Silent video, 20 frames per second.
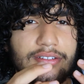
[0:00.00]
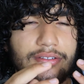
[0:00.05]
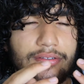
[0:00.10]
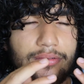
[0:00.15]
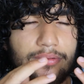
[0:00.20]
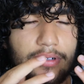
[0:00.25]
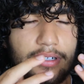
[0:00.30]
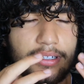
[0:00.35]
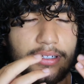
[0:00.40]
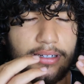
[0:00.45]

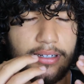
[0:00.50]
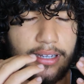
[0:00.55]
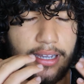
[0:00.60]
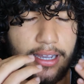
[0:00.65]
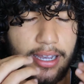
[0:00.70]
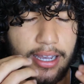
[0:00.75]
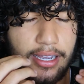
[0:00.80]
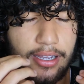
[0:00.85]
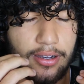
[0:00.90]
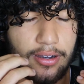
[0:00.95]
to when
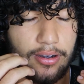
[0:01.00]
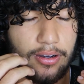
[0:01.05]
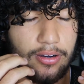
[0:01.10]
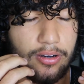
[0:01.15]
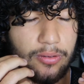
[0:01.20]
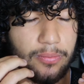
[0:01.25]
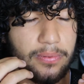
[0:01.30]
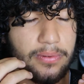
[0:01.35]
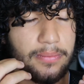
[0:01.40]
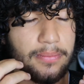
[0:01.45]
I
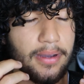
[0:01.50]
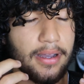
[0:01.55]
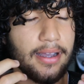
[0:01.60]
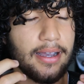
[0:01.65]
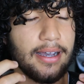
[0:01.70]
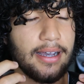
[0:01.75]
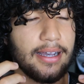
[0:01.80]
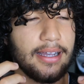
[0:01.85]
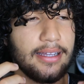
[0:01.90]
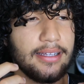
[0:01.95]
open my
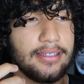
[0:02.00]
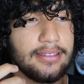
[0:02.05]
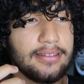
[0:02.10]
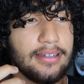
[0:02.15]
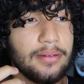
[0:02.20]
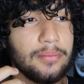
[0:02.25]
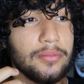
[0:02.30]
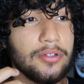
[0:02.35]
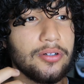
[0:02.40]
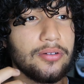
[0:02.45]
eyes,
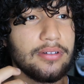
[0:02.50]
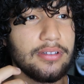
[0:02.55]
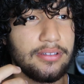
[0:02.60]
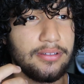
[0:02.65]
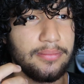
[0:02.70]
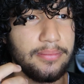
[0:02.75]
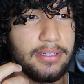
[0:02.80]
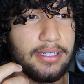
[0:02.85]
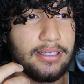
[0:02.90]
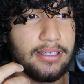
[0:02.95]
I'm going
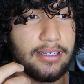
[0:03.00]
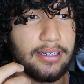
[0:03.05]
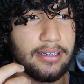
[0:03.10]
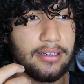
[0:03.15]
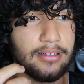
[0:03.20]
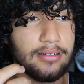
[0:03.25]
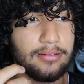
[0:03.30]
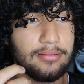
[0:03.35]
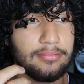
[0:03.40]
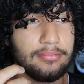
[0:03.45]
to be
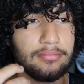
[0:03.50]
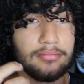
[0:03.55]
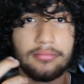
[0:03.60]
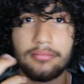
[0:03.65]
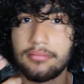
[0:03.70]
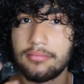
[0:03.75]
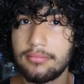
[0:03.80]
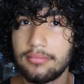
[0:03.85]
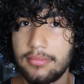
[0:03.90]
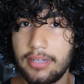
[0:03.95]
there.
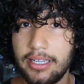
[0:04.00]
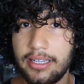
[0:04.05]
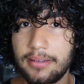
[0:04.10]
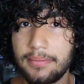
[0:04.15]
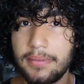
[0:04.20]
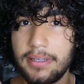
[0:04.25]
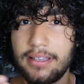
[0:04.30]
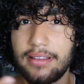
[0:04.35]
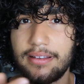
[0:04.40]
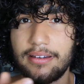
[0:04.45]
It
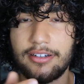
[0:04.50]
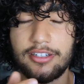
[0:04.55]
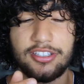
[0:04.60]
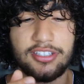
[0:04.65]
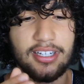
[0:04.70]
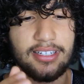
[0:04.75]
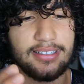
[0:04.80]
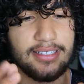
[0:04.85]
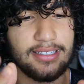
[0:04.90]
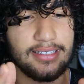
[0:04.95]
can be there.
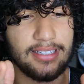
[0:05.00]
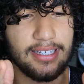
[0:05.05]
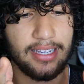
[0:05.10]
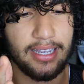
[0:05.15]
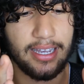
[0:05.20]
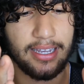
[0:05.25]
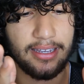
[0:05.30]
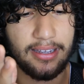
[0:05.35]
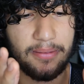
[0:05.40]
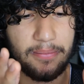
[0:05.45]
Just as
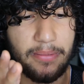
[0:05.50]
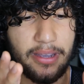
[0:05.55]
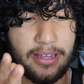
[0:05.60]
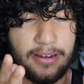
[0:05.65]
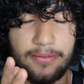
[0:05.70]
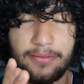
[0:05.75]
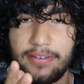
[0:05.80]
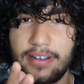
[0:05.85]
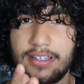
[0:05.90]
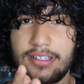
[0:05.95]
like I can
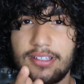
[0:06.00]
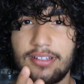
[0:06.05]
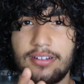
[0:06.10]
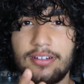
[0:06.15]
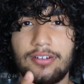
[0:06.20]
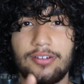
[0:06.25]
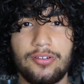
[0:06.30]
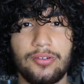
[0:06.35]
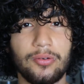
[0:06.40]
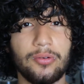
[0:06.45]
manifest
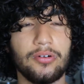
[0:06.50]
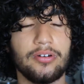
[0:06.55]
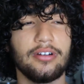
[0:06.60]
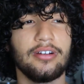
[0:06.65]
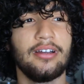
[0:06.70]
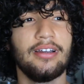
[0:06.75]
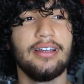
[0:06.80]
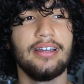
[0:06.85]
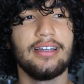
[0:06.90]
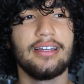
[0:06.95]
a door
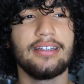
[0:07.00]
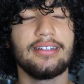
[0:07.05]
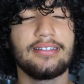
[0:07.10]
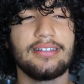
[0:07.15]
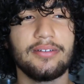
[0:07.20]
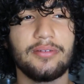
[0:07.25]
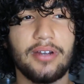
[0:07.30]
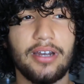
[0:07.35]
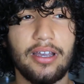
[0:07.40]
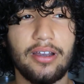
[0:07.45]
and
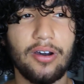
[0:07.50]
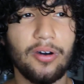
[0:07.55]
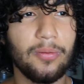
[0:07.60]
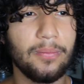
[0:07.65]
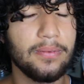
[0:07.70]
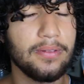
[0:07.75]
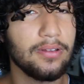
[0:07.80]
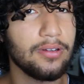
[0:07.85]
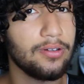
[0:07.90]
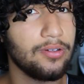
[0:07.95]
say when I
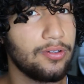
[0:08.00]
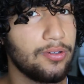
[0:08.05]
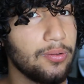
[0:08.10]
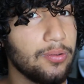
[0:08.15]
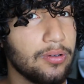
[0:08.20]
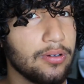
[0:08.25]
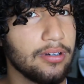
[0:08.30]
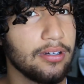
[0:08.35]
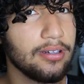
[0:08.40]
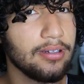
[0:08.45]
open the
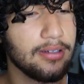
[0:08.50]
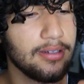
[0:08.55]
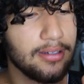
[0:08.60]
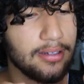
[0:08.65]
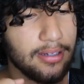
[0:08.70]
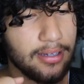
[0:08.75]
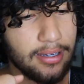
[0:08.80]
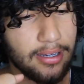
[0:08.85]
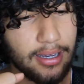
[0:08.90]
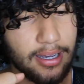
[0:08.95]
door,
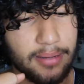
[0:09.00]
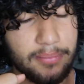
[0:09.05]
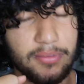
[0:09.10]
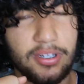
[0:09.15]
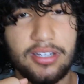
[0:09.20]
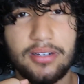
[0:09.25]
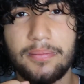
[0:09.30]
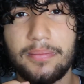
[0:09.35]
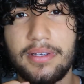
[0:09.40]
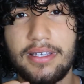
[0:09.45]
I'm
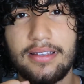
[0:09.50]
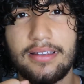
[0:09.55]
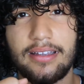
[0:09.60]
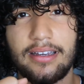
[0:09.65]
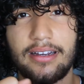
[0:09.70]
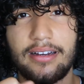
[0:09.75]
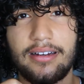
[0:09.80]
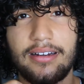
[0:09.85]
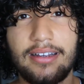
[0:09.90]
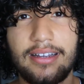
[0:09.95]
going to be
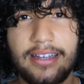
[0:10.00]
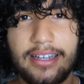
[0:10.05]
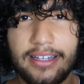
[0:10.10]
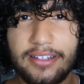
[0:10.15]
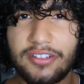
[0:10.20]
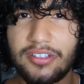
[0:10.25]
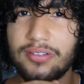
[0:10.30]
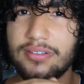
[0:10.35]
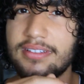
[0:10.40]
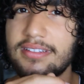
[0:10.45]
there.
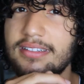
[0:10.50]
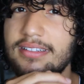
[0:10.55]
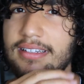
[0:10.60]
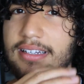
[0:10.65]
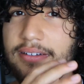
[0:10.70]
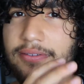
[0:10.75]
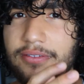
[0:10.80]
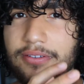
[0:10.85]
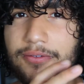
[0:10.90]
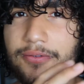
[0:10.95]
And so it's
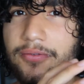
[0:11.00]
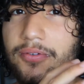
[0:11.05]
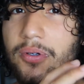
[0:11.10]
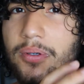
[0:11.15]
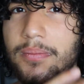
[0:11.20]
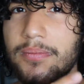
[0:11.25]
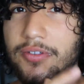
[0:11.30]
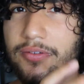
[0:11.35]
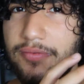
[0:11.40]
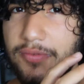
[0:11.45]
different
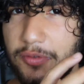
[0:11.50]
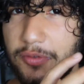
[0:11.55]
forms of